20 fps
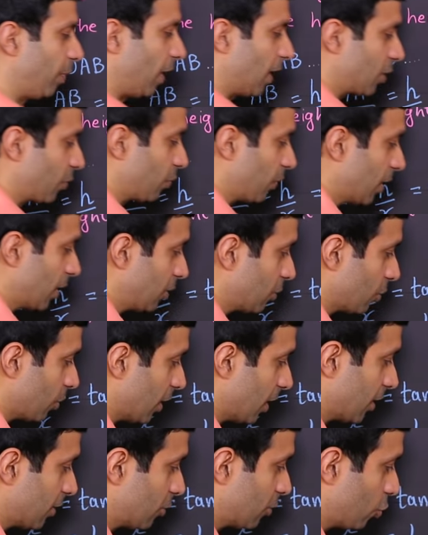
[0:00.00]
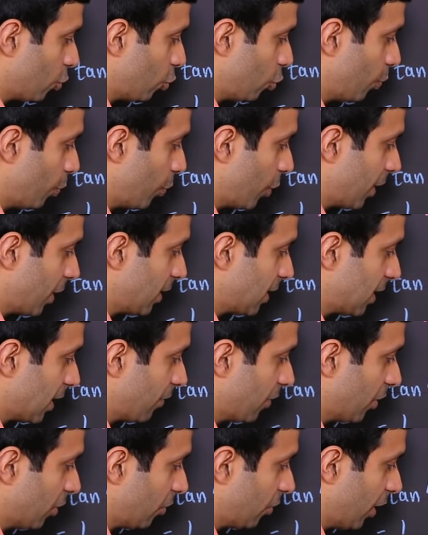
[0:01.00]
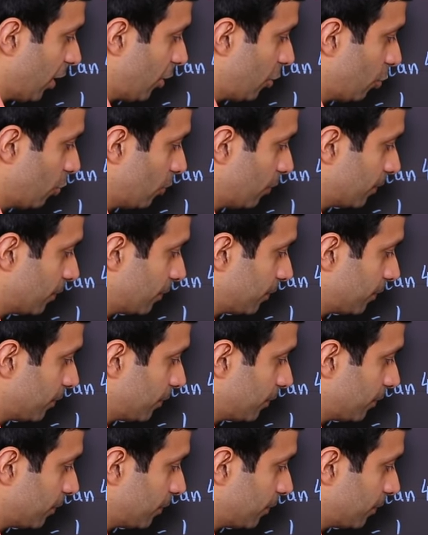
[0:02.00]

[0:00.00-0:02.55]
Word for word: plus 1. So that's 2.732.